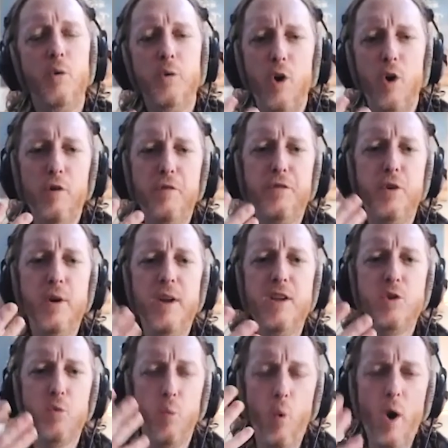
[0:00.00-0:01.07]
I don't know if
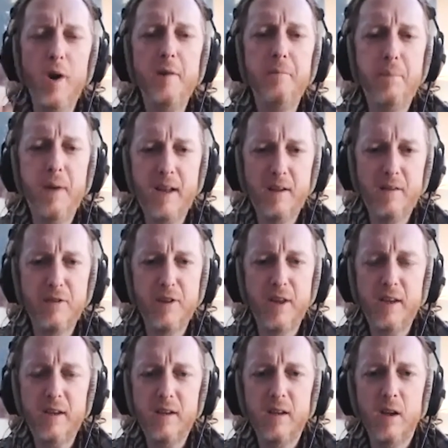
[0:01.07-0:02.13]
there is one big
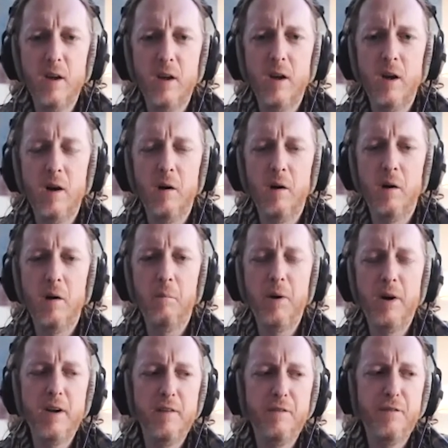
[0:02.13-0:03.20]
thing,
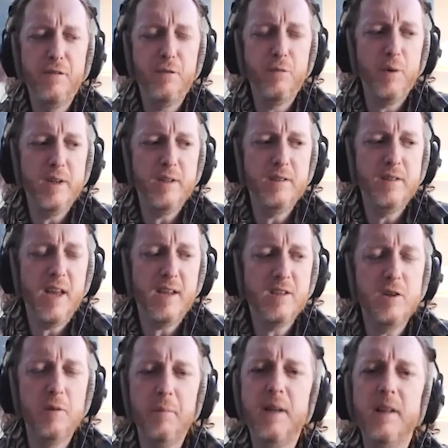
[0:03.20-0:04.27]
but if we
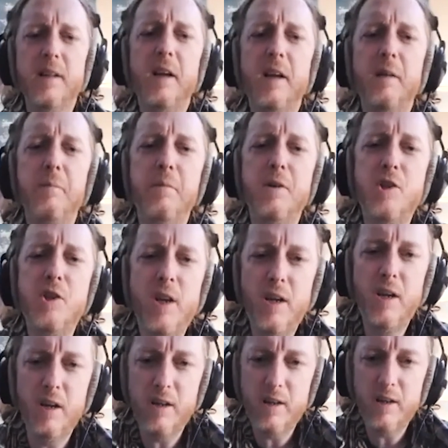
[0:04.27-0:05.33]
take somebody like
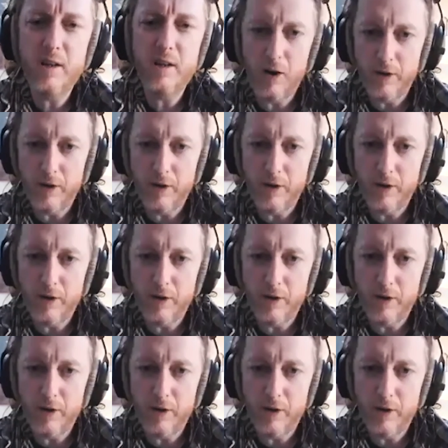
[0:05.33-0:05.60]
Machine Gun